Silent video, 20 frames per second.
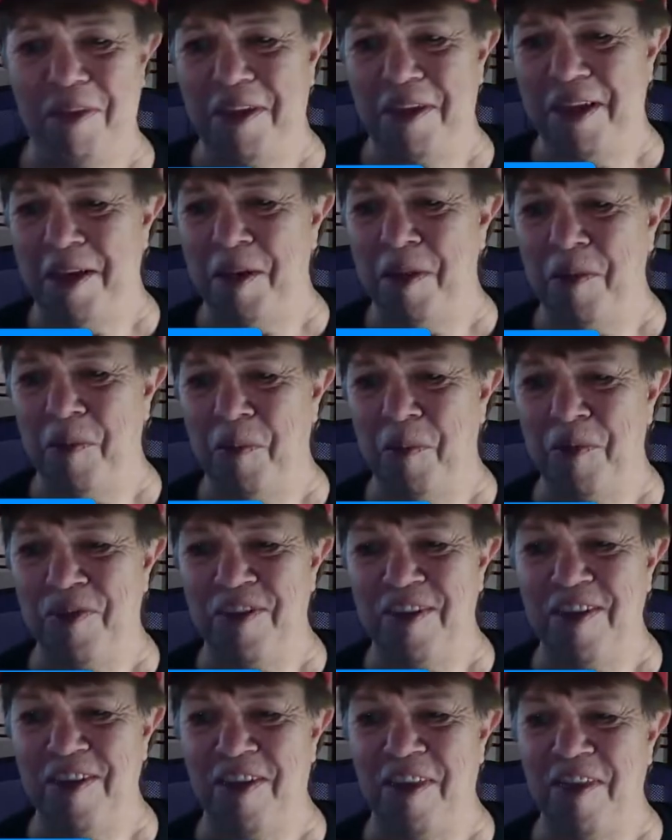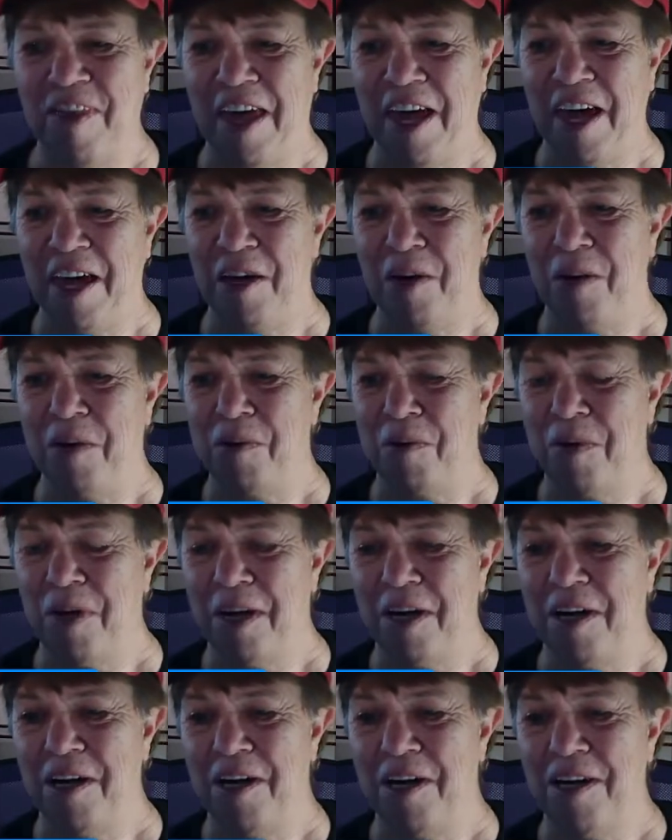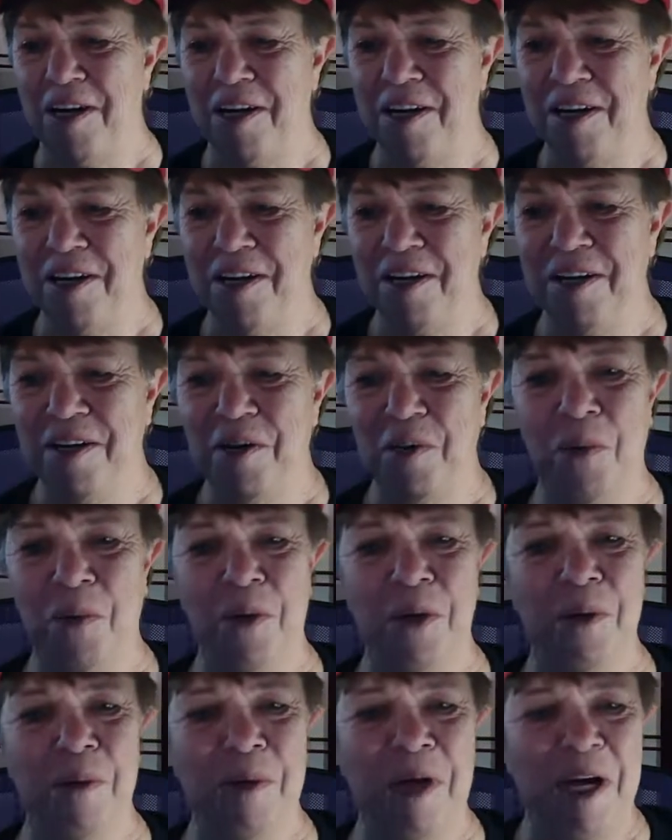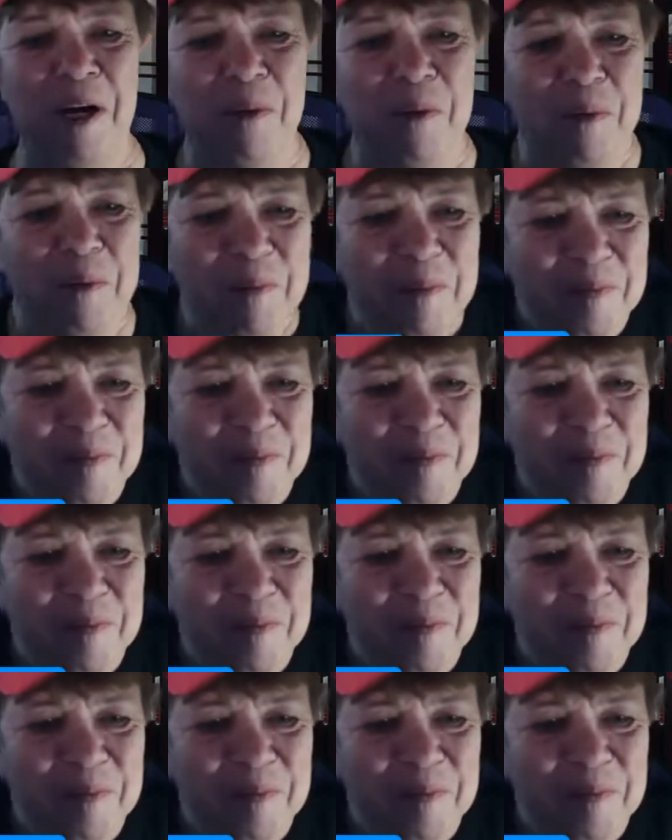It was either that or order out.